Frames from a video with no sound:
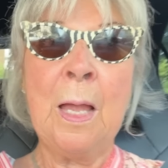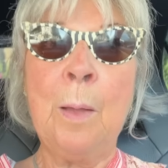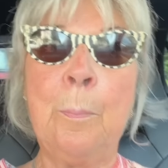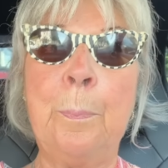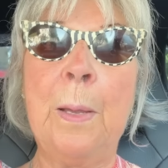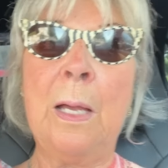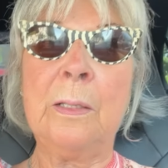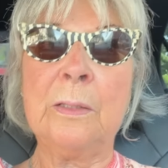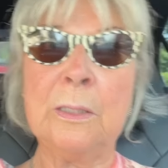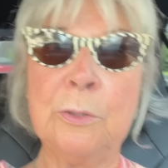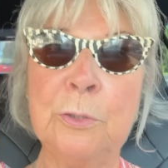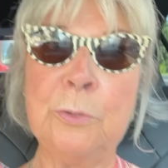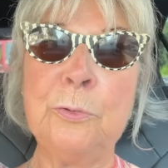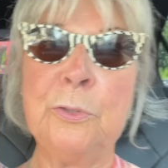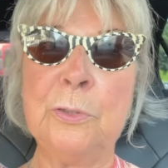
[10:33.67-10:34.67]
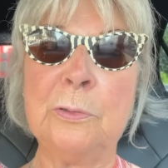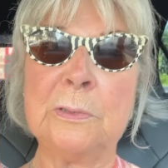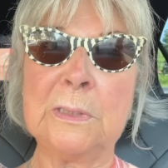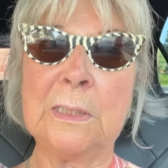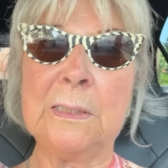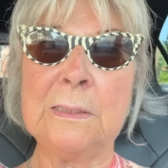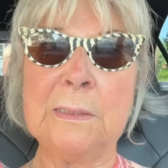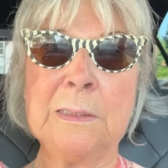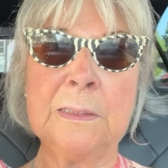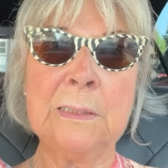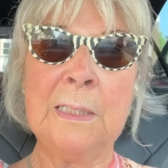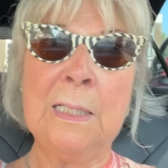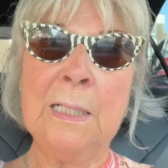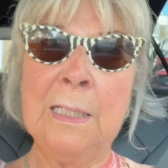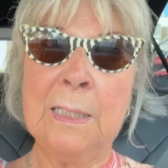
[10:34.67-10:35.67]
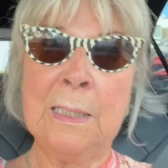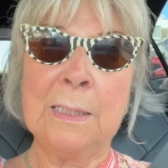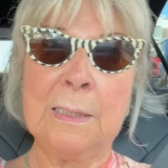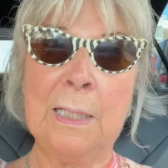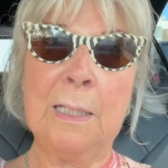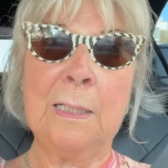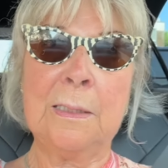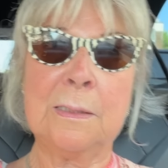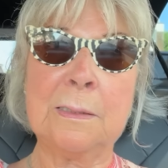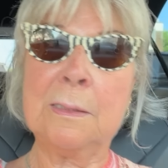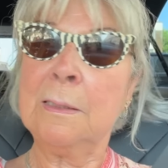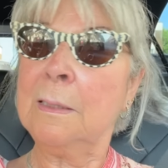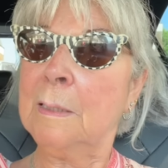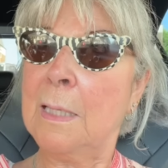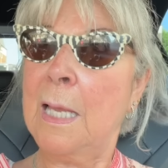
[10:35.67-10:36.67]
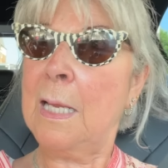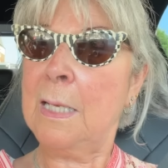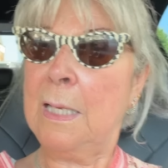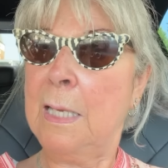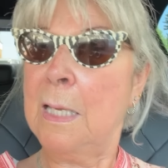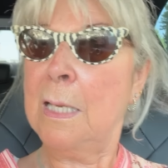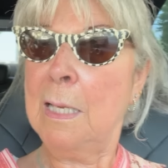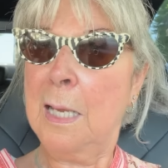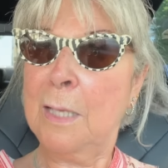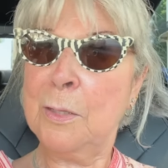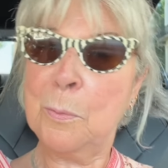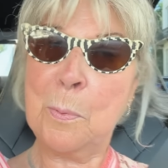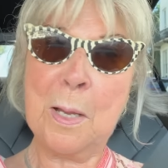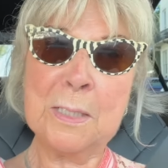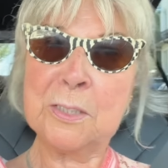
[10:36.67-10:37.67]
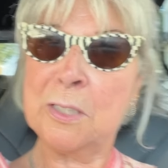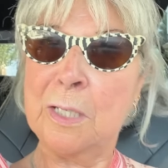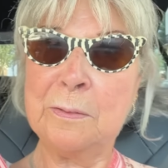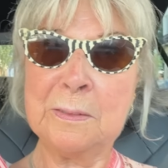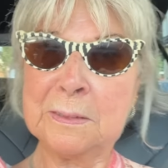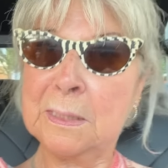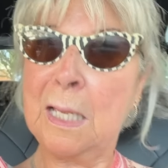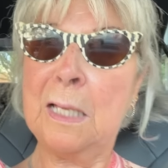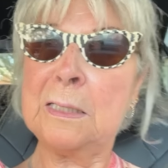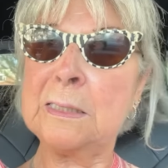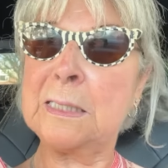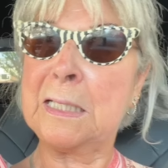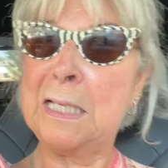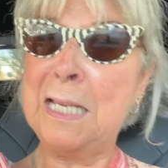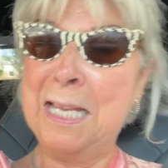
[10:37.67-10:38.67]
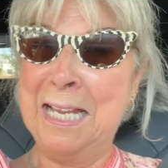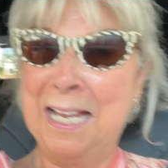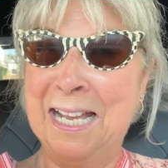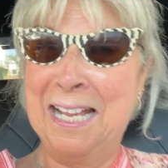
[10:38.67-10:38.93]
But the good news is that Ellie, otherwise known as Kirsty,